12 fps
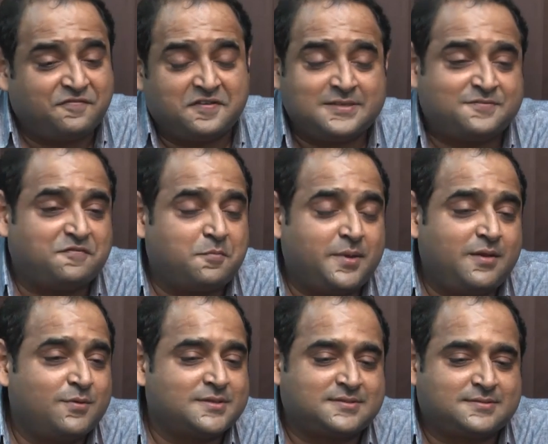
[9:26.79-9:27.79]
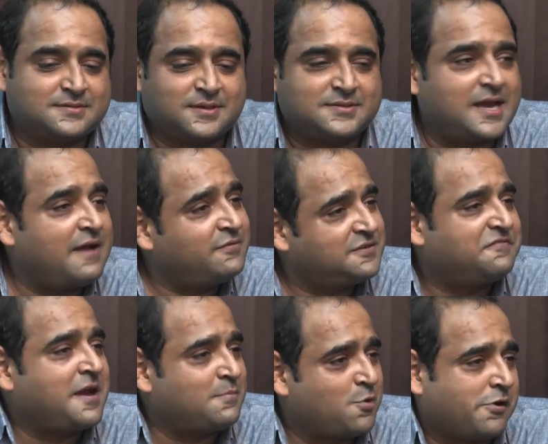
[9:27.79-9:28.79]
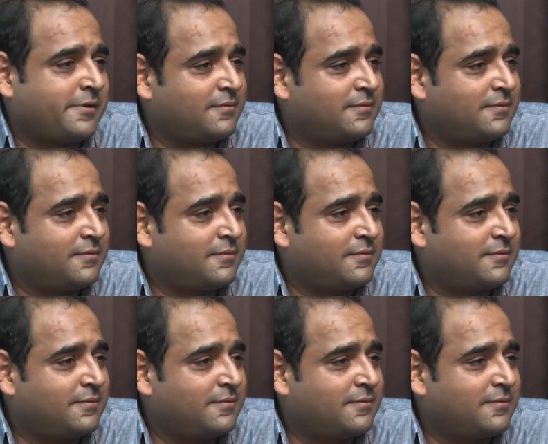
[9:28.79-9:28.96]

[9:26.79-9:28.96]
first for me was see, I was a fanboy.